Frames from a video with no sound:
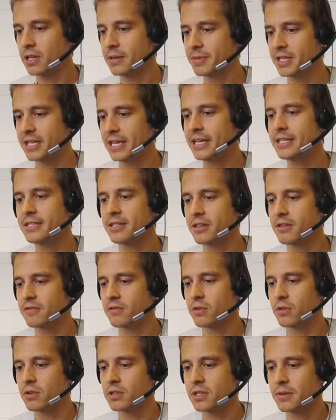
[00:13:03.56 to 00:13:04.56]
limitation, of
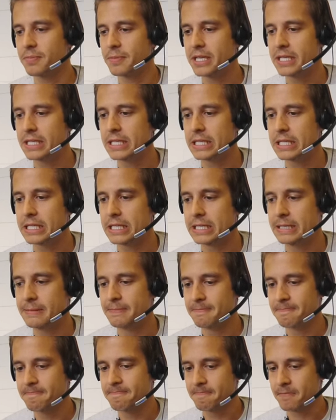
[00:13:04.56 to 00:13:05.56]
course. I mean,
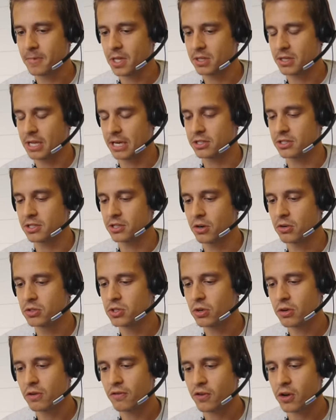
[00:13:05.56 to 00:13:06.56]
um, there's no
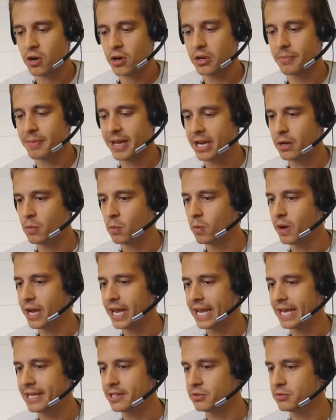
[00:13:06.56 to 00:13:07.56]
sort of automated
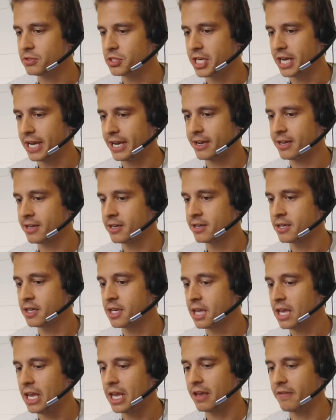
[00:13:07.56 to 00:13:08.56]
way to check
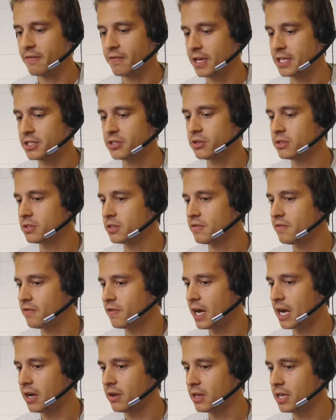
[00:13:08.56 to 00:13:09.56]
if a certain
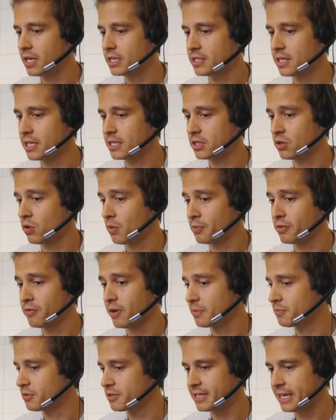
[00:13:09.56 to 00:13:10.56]
file is, is
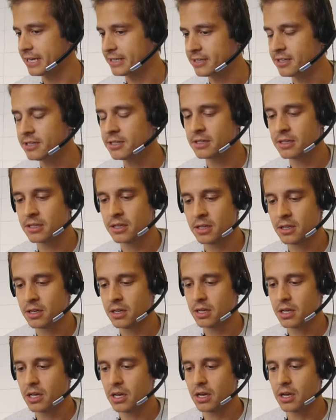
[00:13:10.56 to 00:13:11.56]
copyright protected.
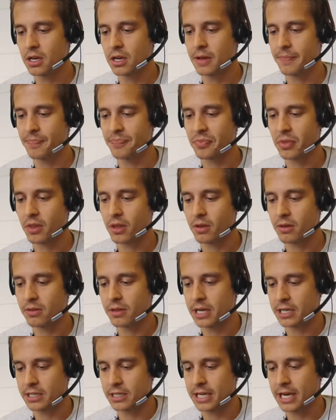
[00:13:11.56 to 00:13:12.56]
Um,
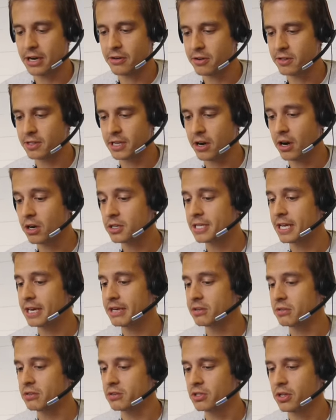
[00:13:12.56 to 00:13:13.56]
there, there, there are
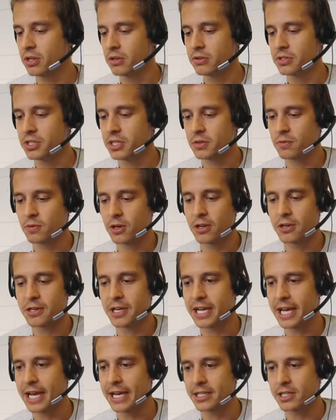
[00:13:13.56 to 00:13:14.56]
technical solutions we're
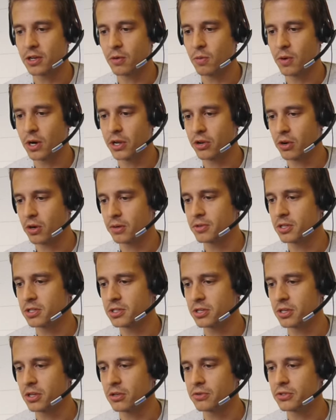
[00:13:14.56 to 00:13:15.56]
looking at. So one
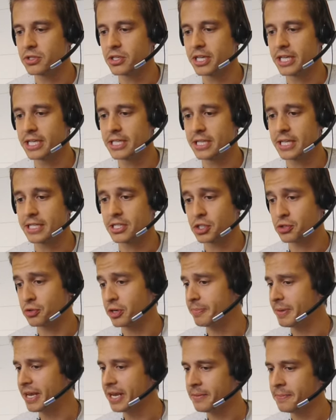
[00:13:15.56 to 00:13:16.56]
obvious solution is, is
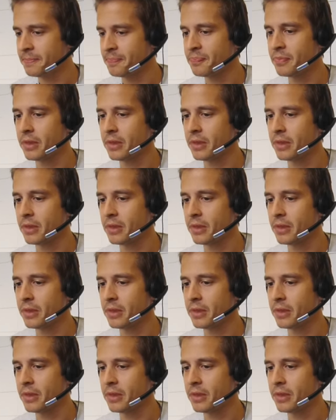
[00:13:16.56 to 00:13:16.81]
streaming.